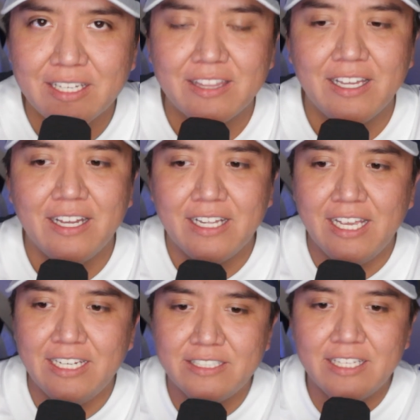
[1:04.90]
like that.
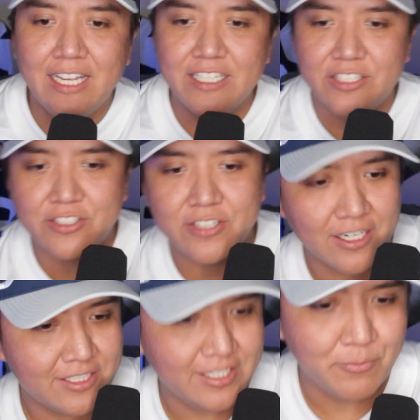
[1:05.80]
And it
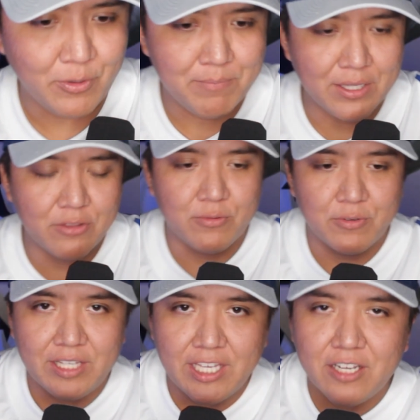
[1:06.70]
sucks, and we've been
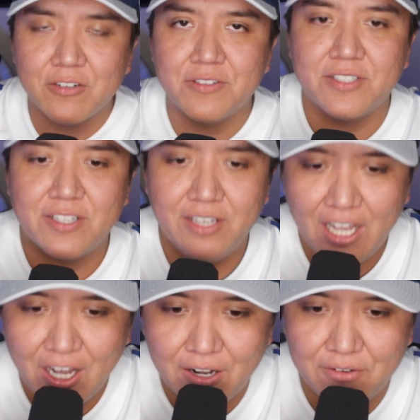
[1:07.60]
through years
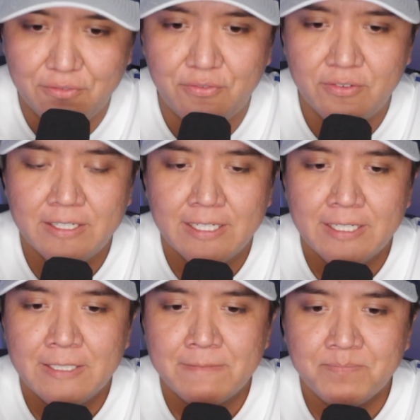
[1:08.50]
of
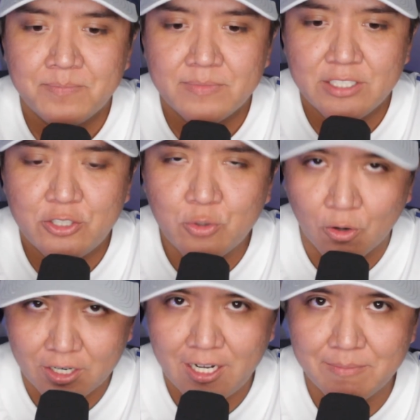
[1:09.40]

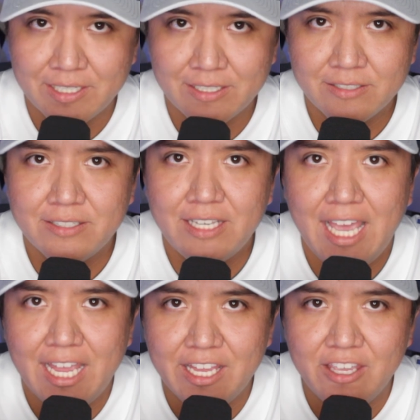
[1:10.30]
shortcomings
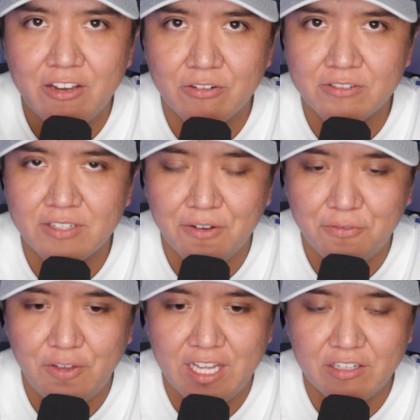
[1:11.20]
and years of
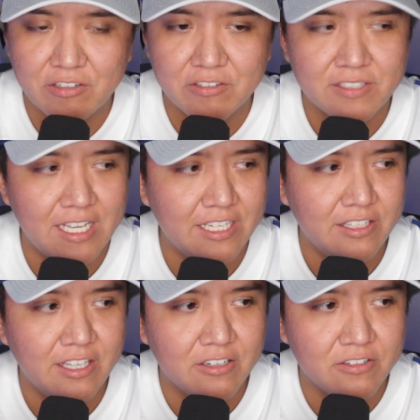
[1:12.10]
failures
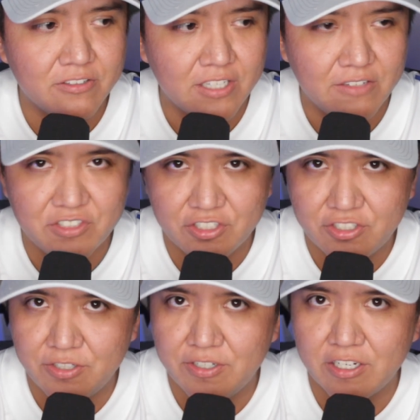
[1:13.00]
and years of just
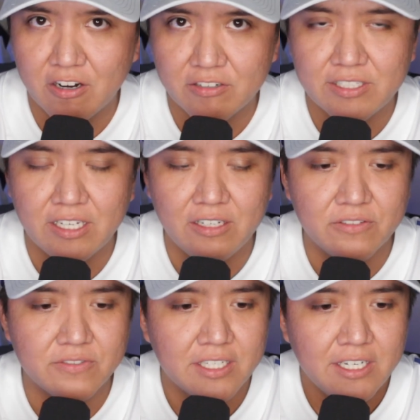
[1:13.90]
shooting
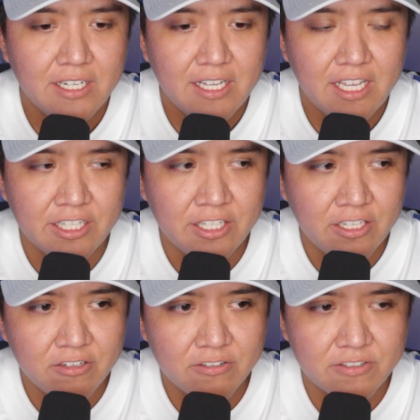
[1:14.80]
ourselves and
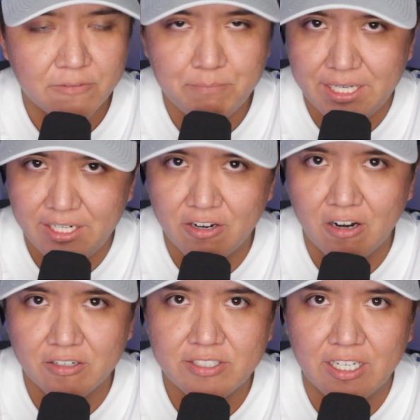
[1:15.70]
years of beating
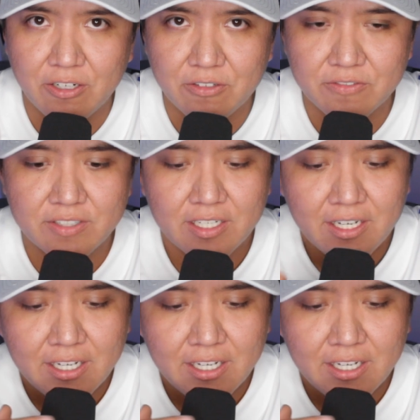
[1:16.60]
ourselves,